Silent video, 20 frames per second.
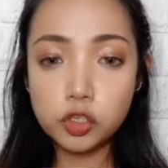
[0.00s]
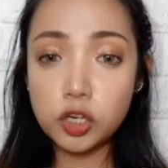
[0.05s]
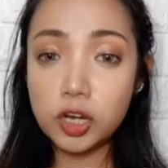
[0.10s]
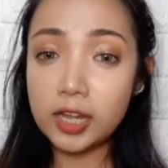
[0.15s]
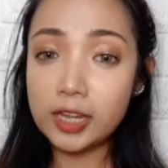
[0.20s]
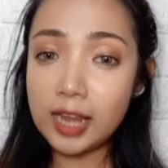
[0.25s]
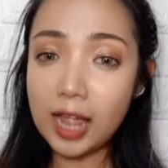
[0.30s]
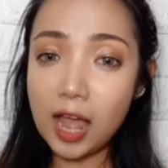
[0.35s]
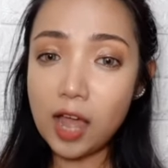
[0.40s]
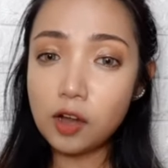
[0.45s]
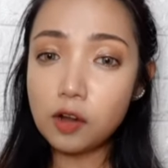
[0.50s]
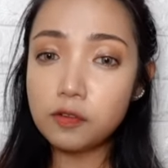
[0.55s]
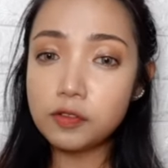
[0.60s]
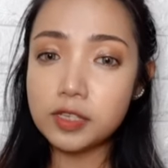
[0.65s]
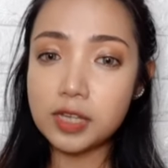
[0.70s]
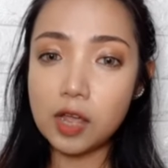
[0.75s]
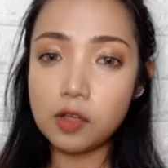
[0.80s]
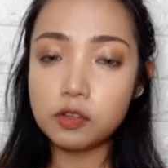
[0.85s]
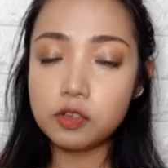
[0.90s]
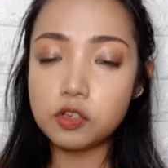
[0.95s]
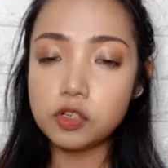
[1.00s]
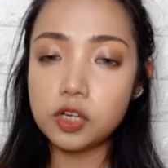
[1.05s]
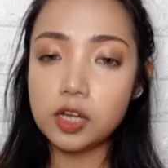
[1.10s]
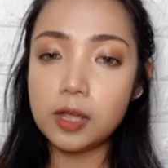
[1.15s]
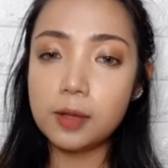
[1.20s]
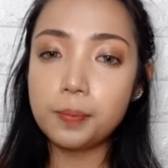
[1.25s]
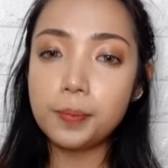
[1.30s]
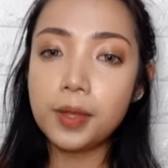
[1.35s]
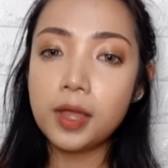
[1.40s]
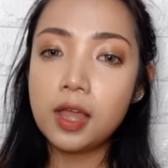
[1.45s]
during an out-of-town
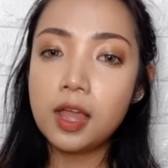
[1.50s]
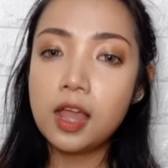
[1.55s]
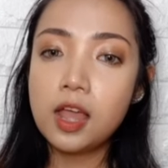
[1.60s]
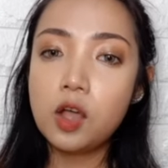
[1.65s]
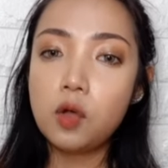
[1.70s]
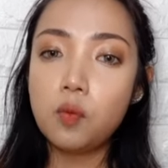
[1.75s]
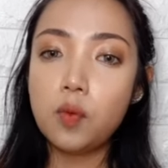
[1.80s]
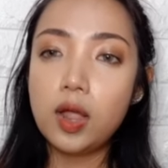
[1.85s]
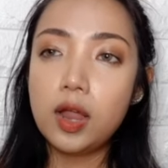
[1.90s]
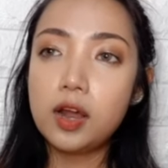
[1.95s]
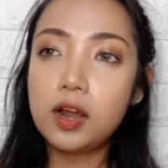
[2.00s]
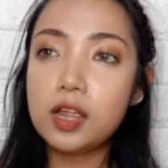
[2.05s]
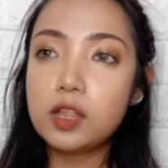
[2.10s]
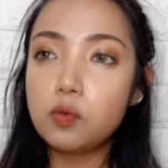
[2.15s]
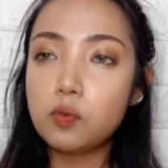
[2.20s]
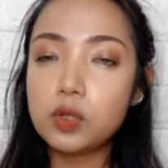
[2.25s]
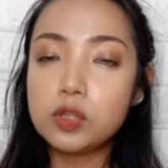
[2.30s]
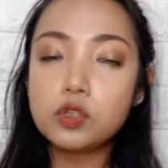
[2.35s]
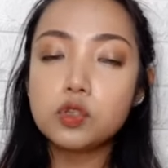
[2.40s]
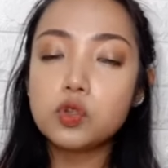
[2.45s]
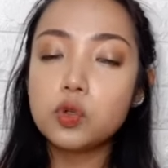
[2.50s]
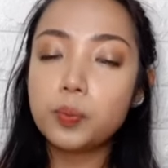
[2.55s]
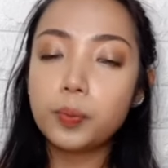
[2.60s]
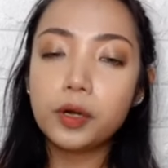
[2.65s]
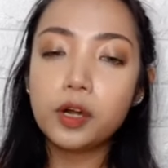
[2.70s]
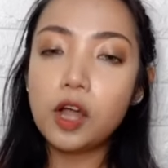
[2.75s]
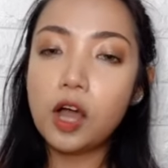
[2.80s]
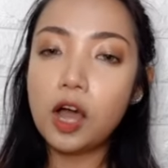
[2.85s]
trip where it was super